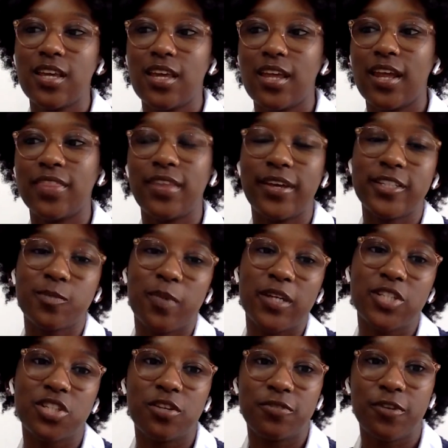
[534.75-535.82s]
And I think
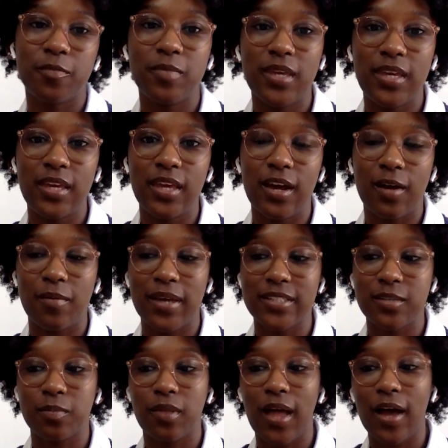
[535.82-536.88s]
especially for me, as
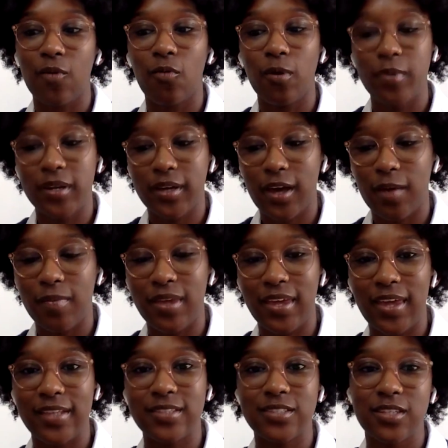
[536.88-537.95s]
a Black woman coming
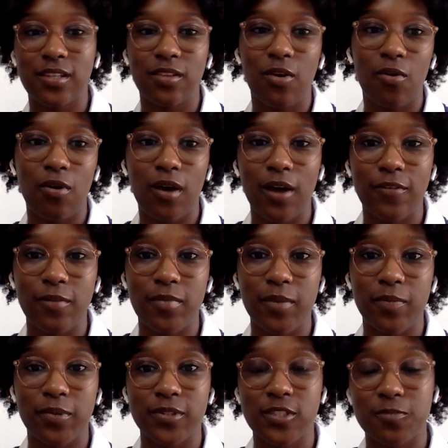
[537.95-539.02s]
into the local government
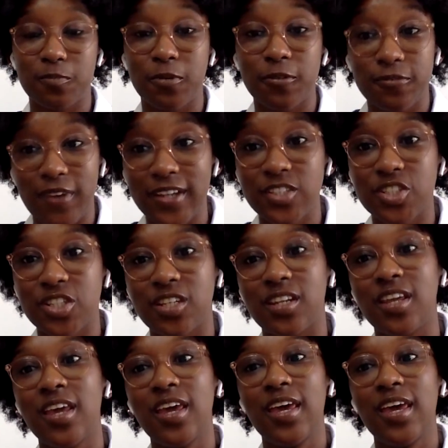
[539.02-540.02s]
profession,